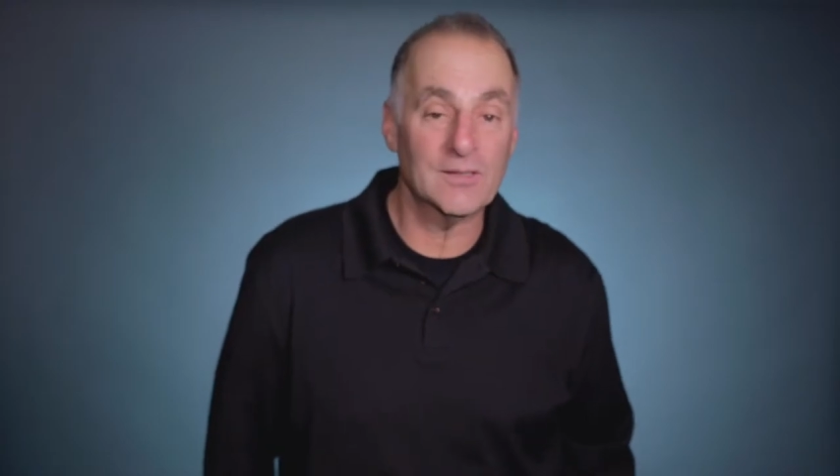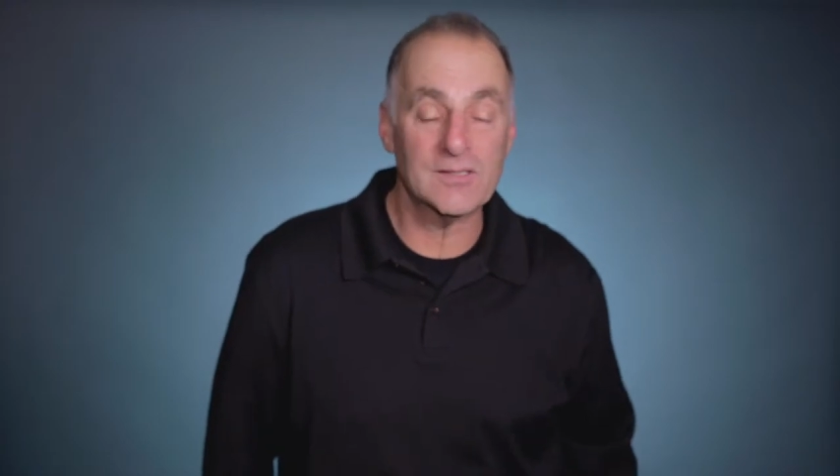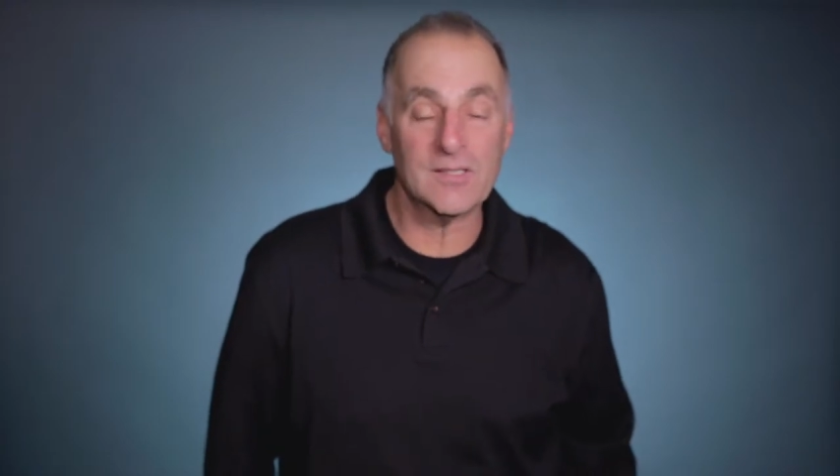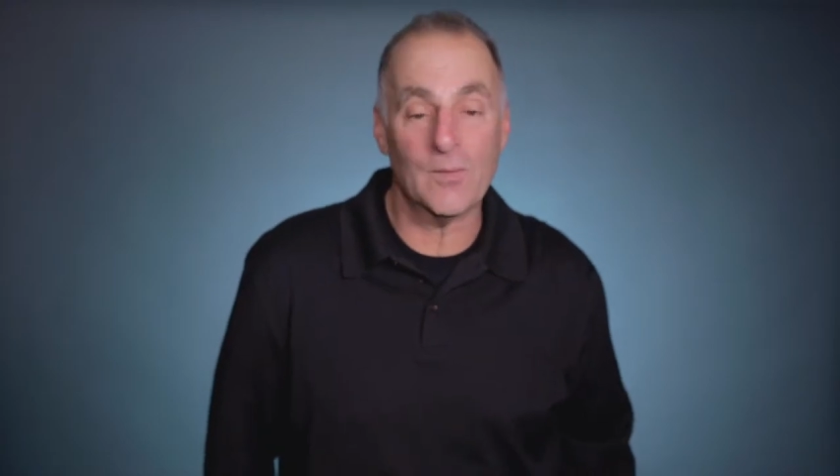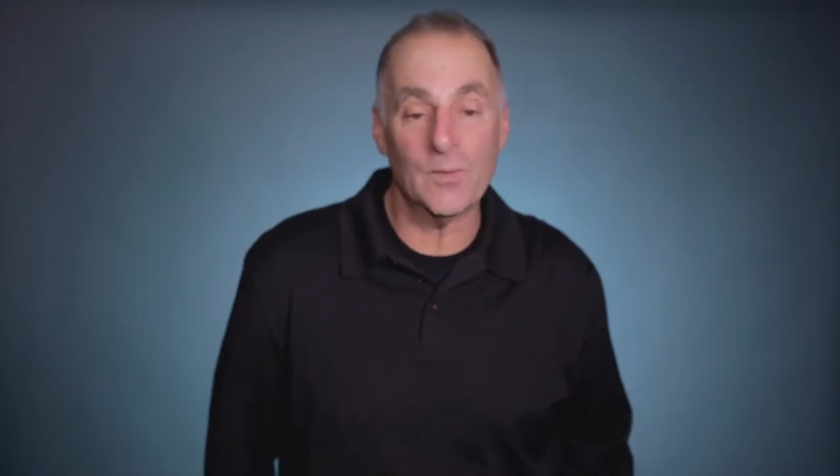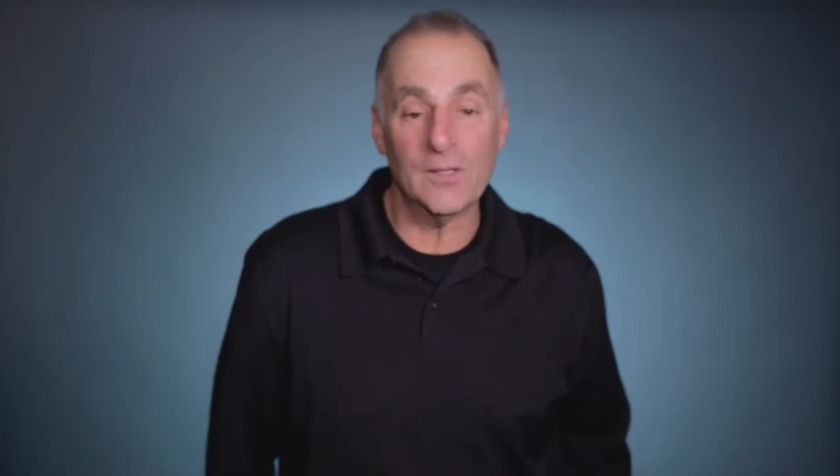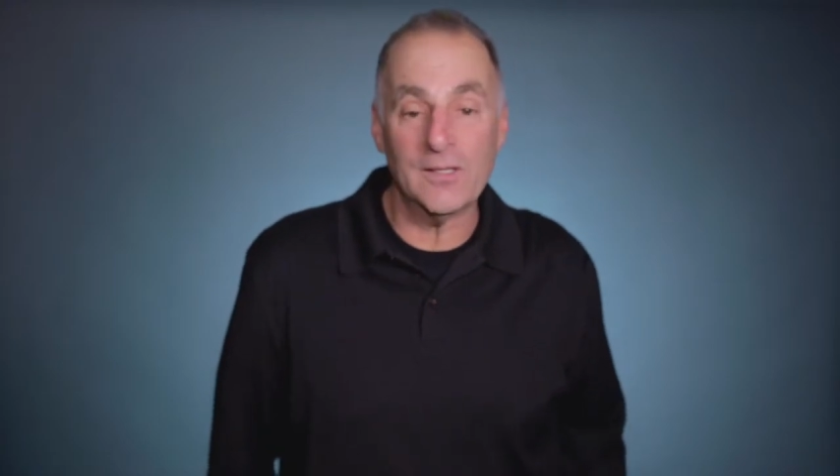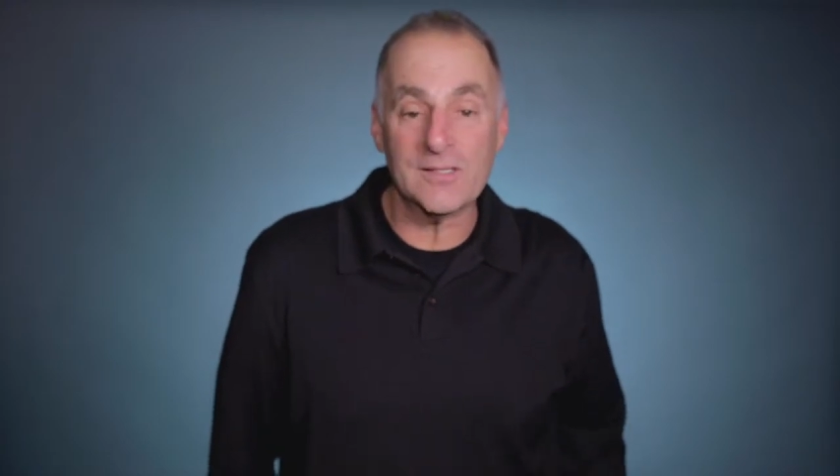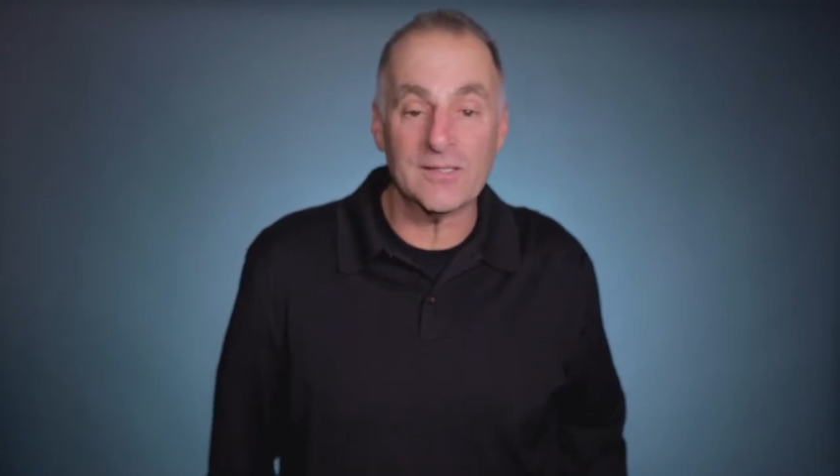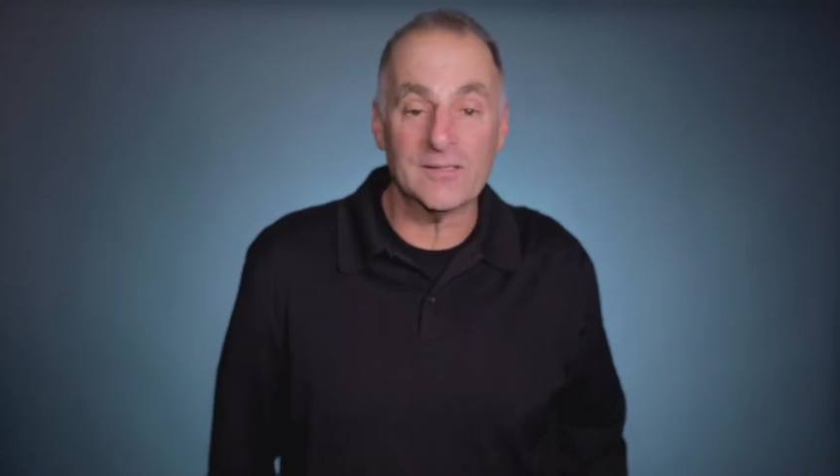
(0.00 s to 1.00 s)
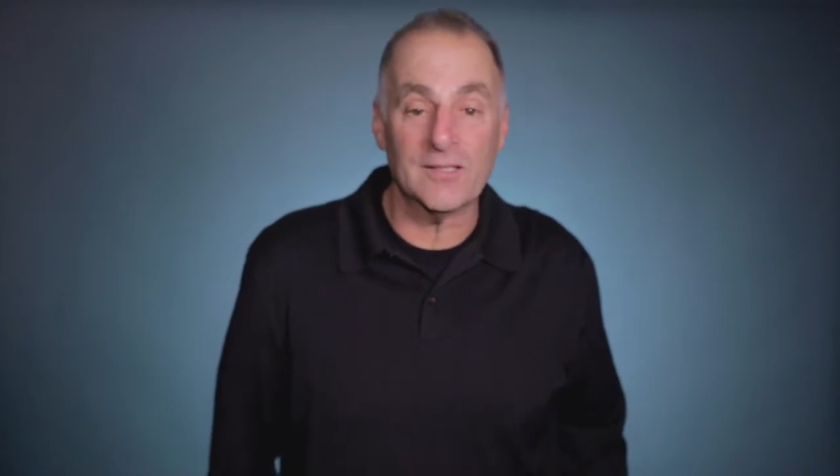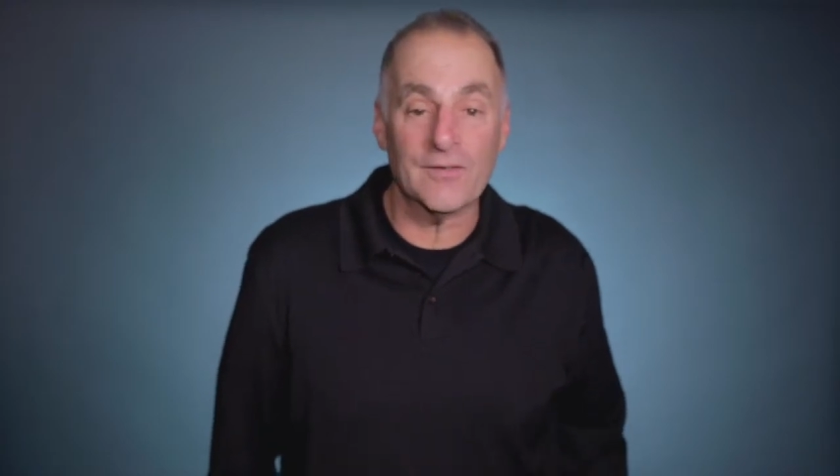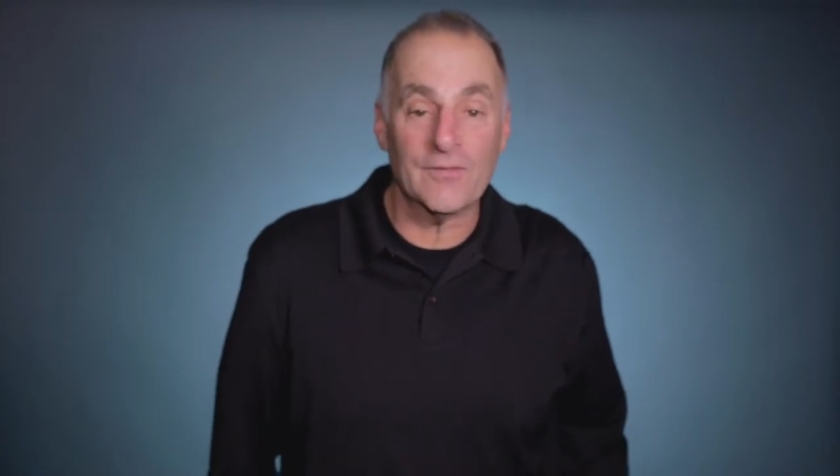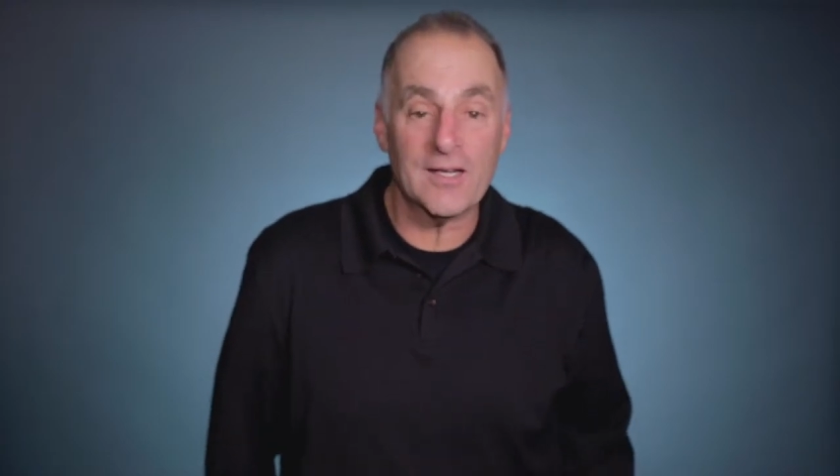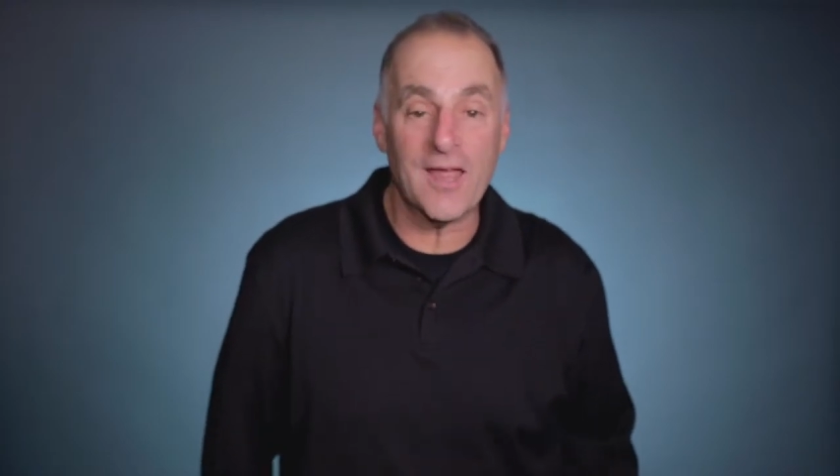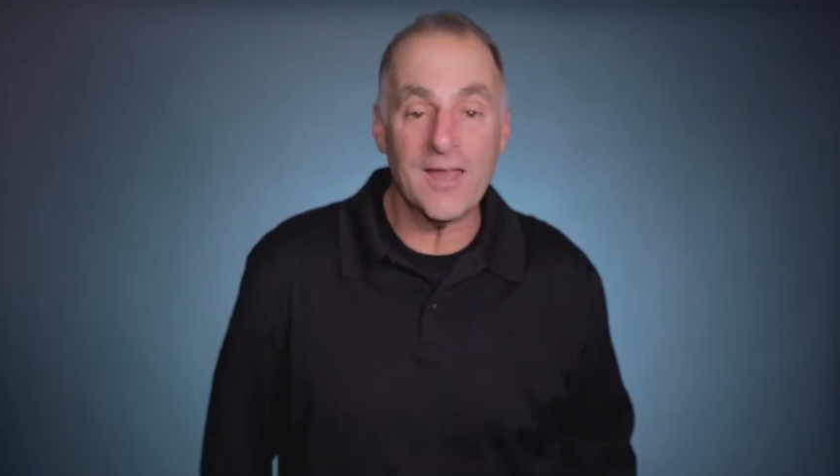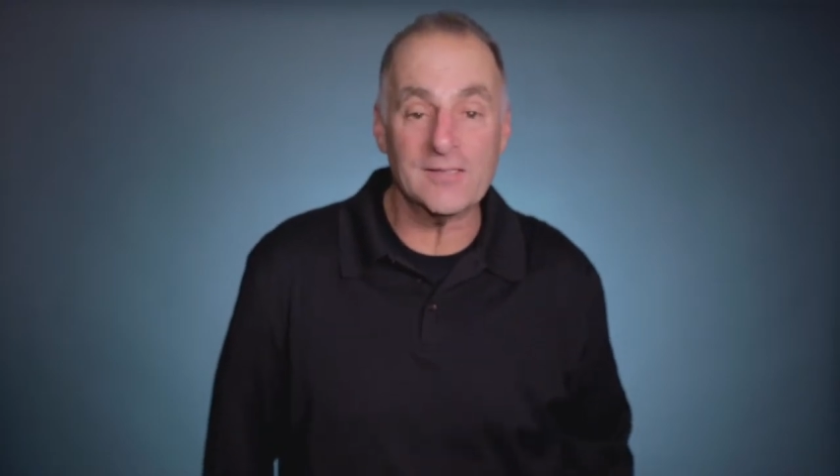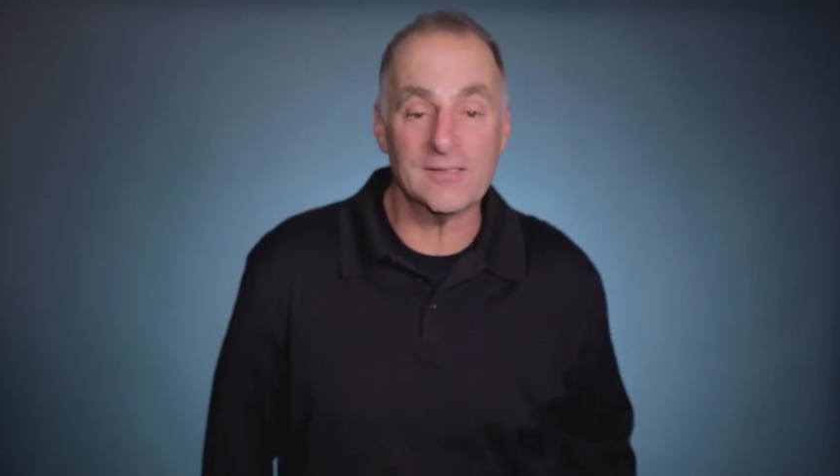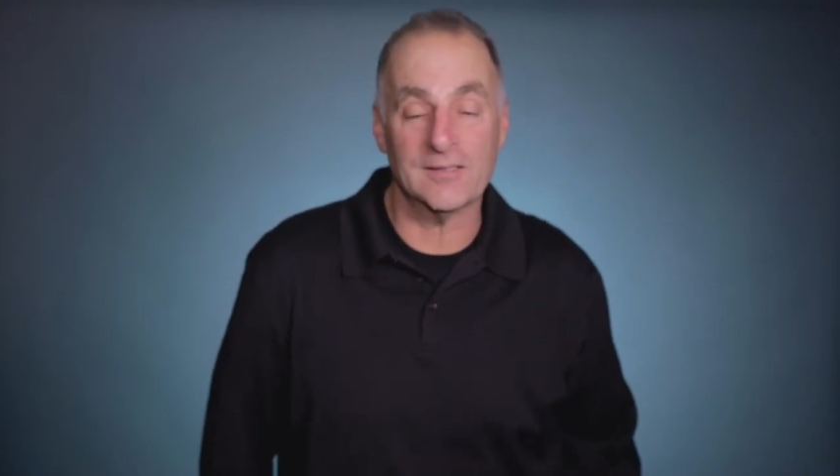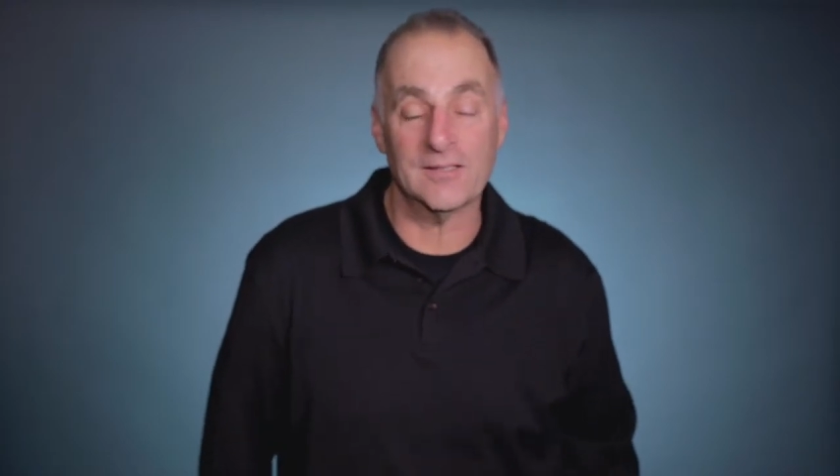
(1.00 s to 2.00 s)
set realistic delivery
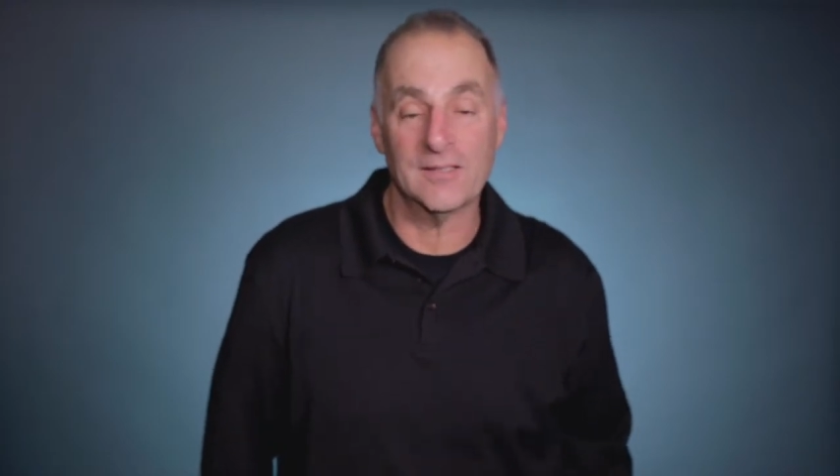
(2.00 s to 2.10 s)
dates, and